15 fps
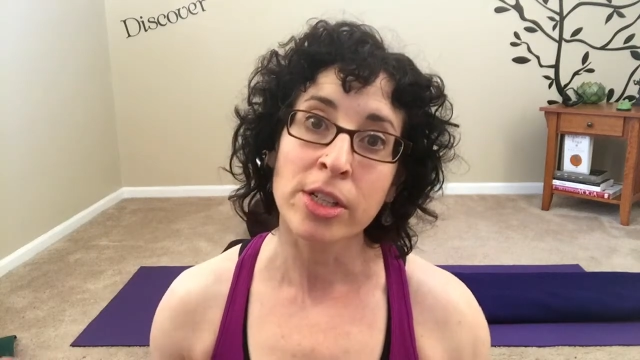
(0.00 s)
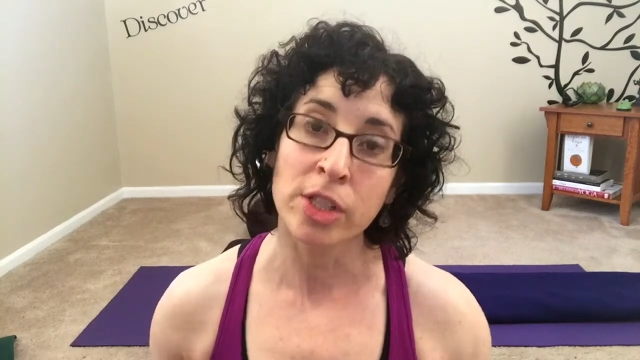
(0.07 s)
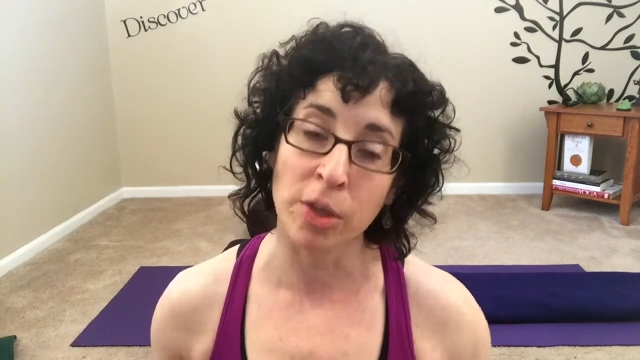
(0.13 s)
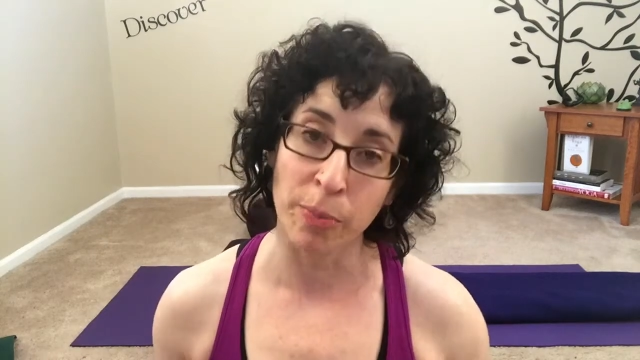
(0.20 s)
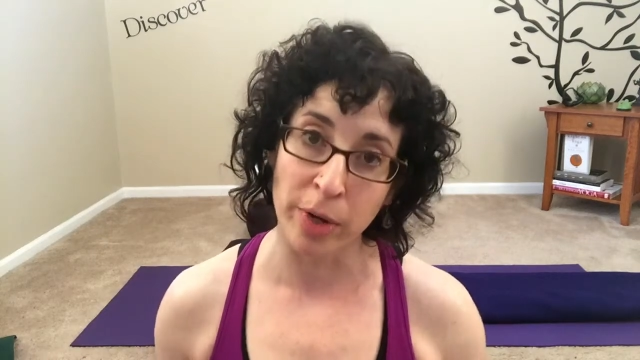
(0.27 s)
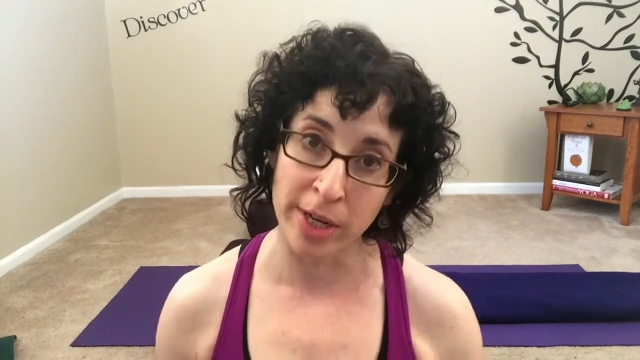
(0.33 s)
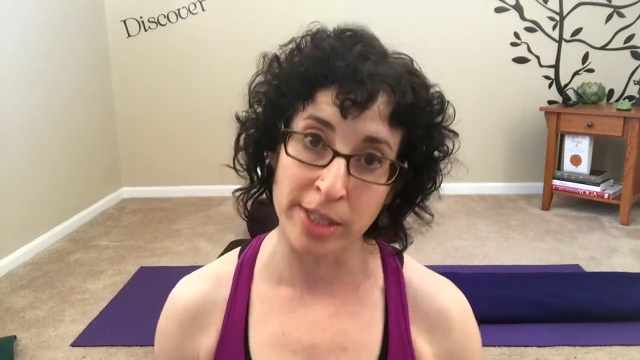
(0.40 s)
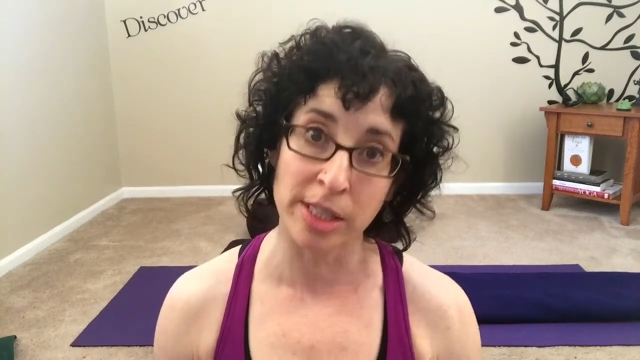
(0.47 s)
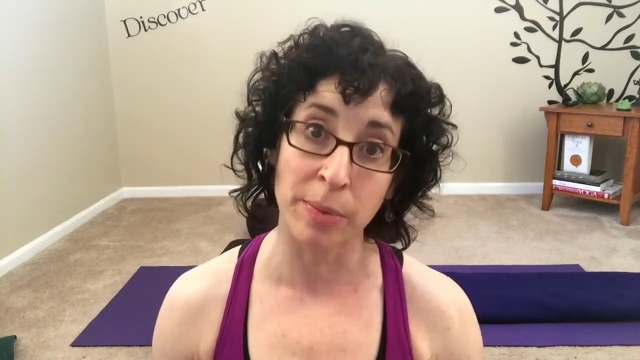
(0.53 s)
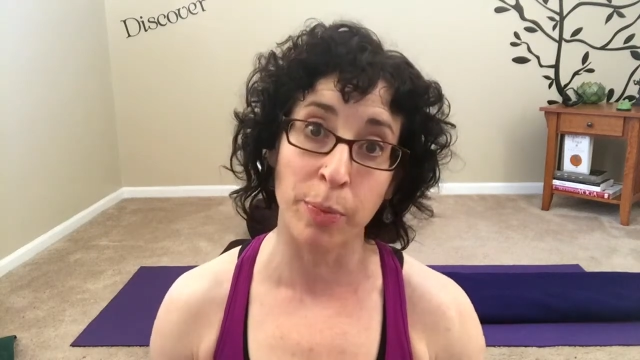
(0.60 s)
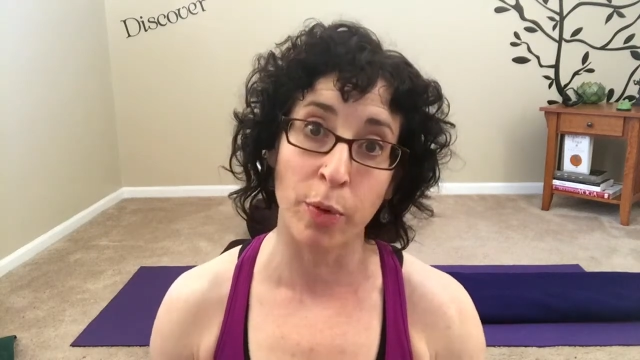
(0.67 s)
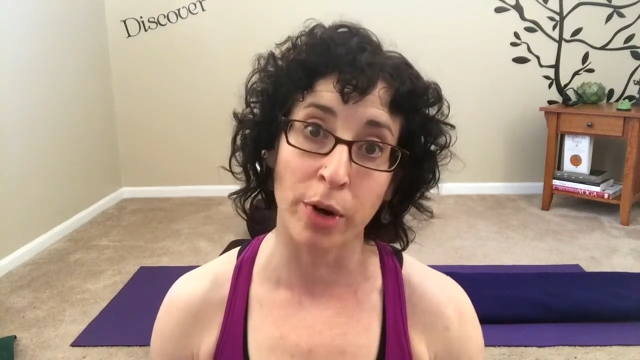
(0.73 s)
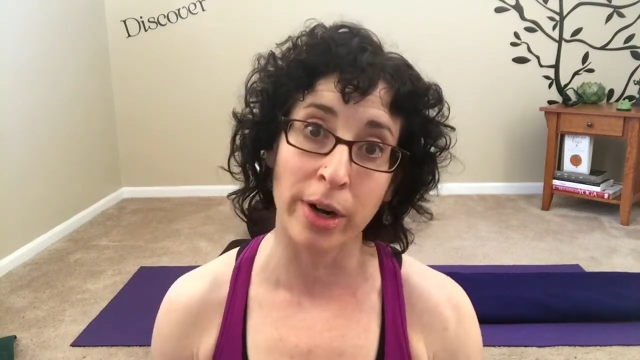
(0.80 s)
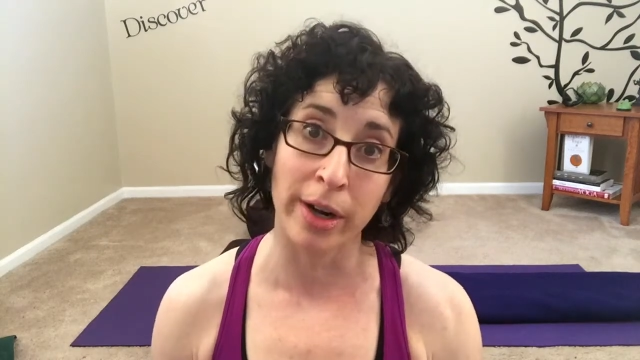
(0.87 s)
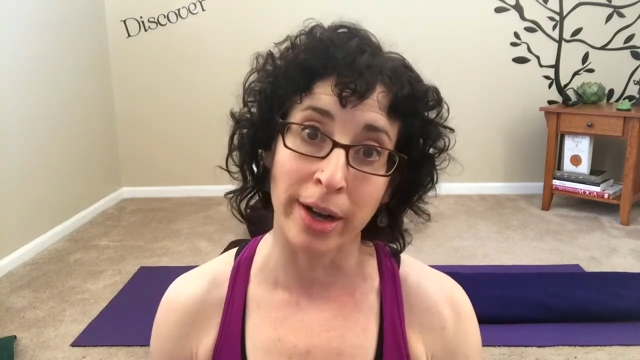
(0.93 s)
so putting
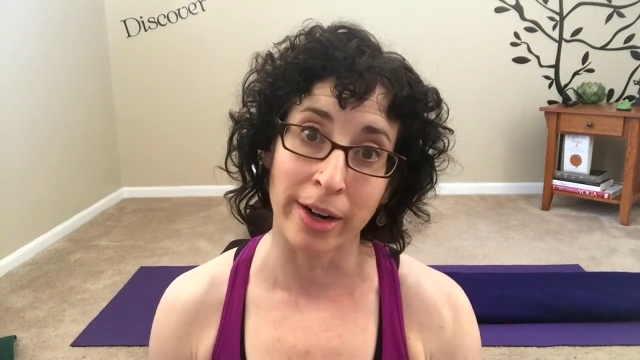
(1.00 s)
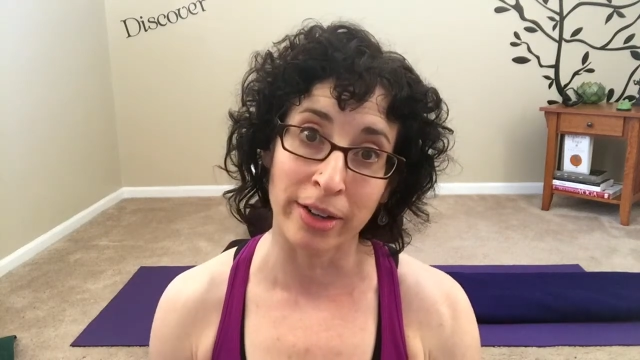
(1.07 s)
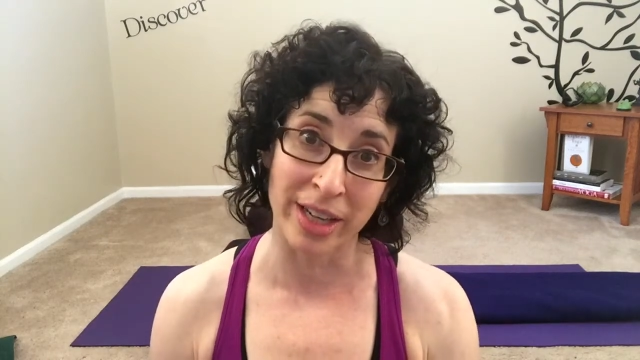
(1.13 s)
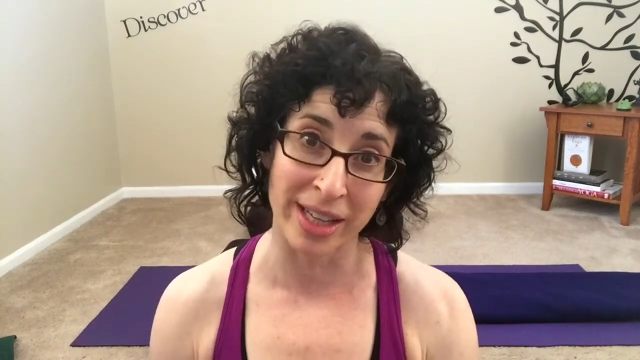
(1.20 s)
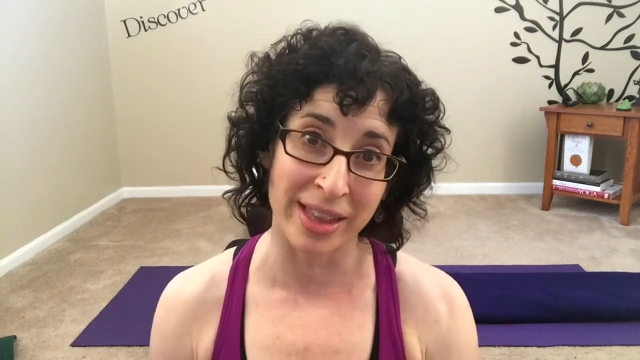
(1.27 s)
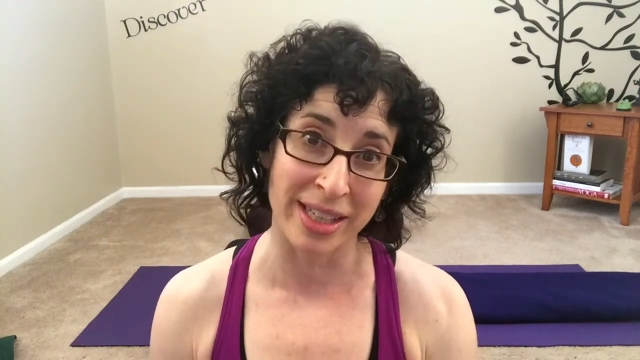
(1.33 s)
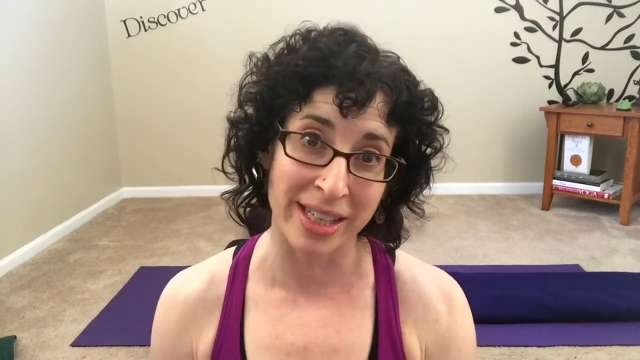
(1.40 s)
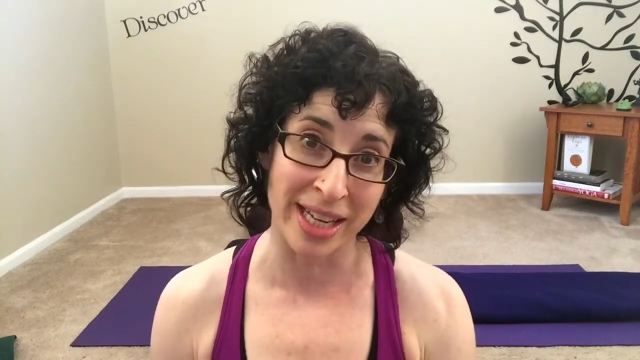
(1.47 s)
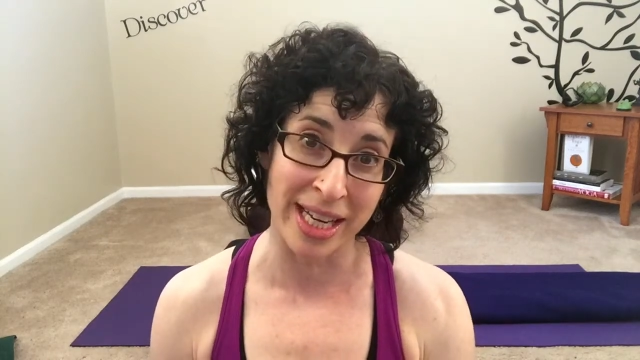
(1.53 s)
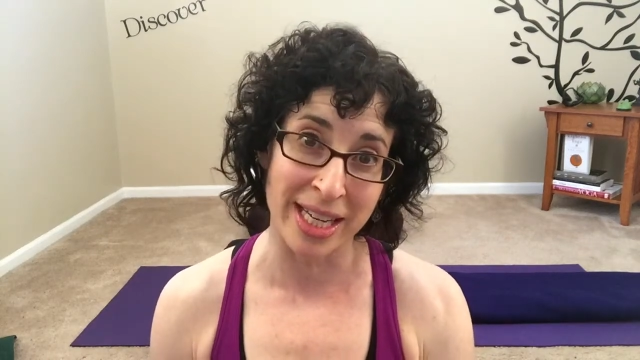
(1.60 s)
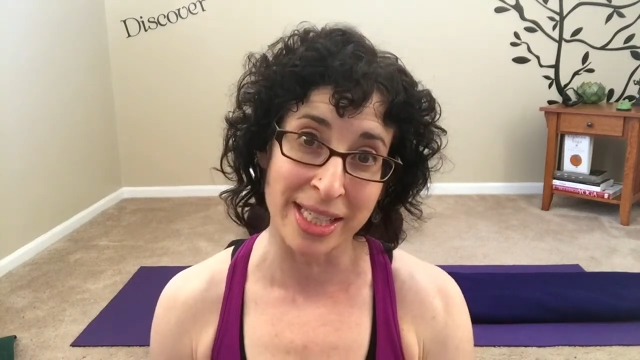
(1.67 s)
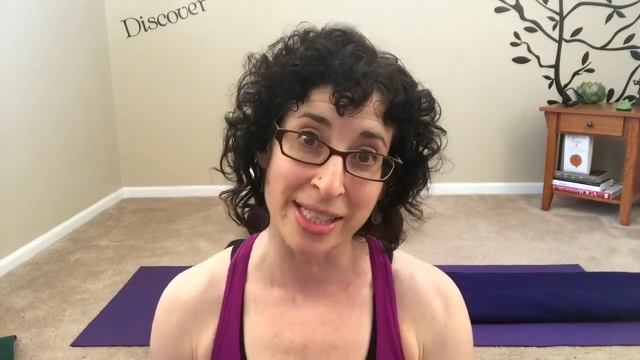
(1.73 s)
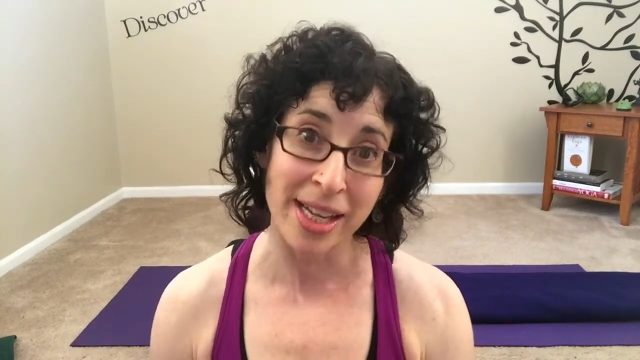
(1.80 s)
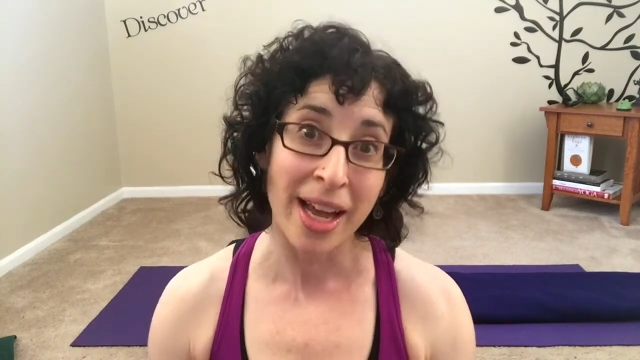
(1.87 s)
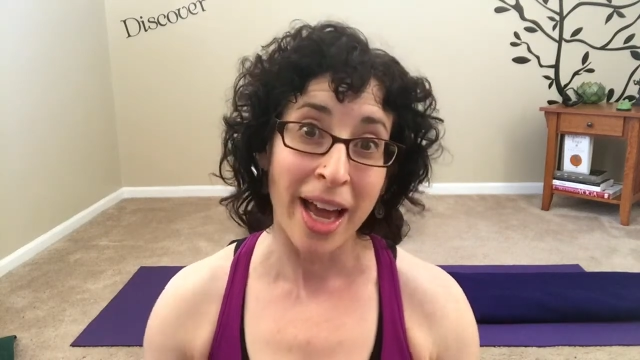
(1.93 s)
support underneath the
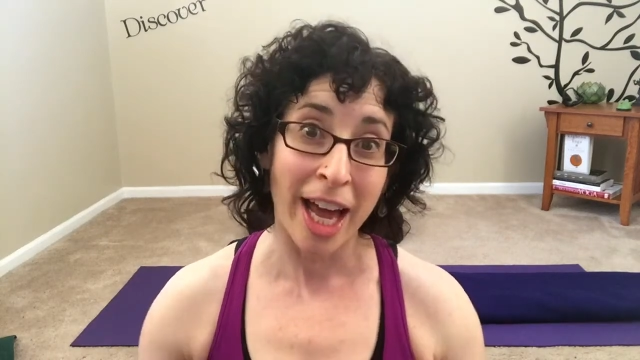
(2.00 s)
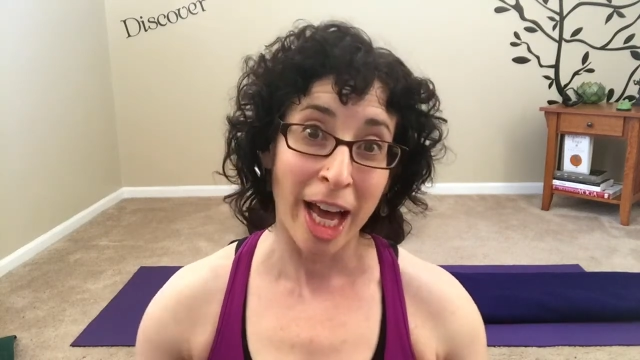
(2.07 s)
knees